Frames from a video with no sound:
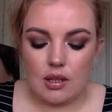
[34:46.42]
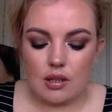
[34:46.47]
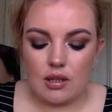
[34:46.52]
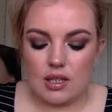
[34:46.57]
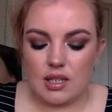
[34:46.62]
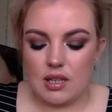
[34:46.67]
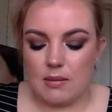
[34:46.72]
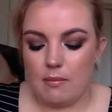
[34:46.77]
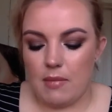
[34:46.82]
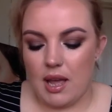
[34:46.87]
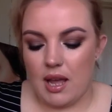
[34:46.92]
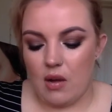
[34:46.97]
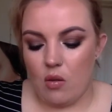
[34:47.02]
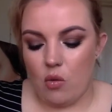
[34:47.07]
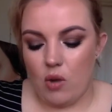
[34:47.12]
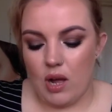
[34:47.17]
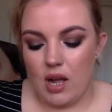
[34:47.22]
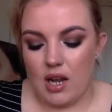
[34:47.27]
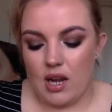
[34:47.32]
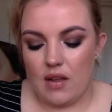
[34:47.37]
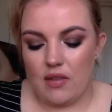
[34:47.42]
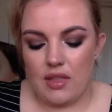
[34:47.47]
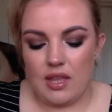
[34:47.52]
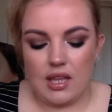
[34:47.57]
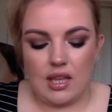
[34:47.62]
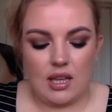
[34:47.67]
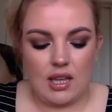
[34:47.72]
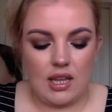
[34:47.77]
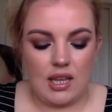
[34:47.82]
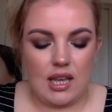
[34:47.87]
It's the MAC one. I
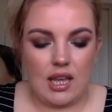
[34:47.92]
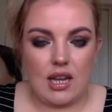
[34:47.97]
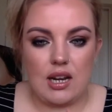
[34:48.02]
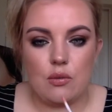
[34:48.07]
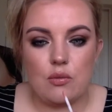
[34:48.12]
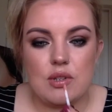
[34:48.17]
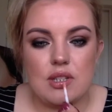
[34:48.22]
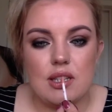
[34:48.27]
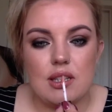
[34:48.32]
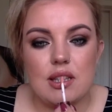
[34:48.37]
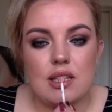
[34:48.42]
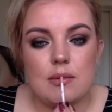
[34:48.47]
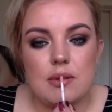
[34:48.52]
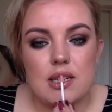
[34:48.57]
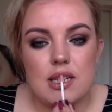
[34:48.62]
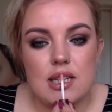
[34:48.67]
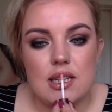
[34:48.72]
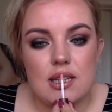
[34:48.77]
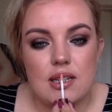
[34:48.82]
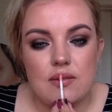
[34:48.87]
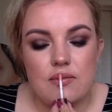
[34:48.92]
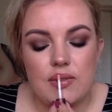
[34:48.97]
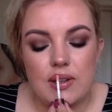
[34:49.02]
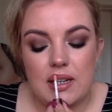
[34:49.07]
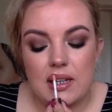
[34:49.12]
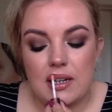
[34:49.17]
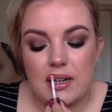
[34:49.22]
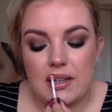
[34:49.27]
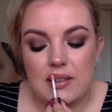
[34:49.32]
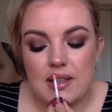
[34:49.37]
think, again, it was a limited,
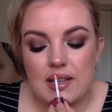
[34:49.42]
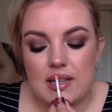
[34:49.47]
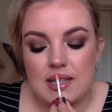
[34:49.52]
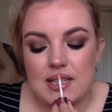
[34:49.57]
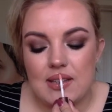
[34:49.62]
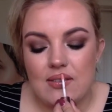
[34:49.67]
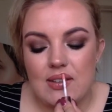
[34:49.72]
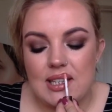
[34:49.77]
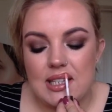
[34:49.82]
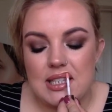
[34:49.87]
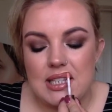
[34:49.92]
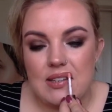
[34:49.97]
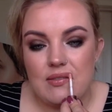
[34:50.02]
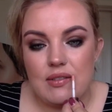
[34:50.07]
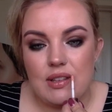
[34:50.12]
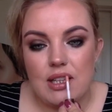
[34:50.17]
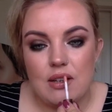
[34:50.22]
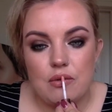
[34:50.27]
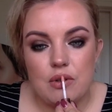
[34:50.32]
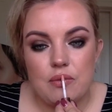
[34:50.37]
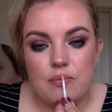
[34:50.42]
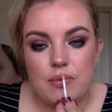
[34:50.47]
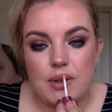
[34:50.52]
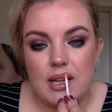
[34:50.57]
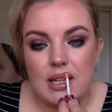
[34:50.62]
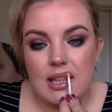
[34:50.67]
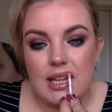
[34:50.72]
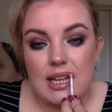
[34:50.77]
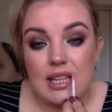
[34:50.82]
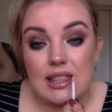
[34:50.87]
but I think something similar would be
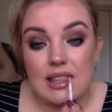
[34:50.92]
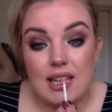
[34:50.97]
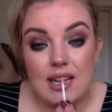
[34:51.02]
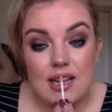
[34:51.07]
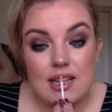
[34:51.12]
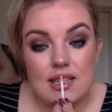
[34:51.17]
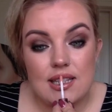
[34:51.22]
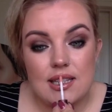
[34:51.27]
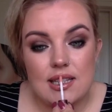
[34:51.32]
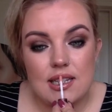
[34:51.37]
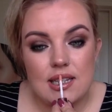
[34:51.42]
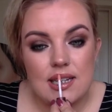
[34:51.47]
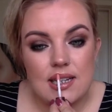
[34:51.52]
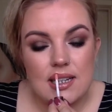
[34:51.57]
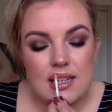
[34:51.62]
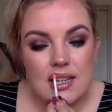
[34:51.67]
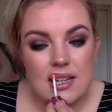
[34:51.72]
like Lust.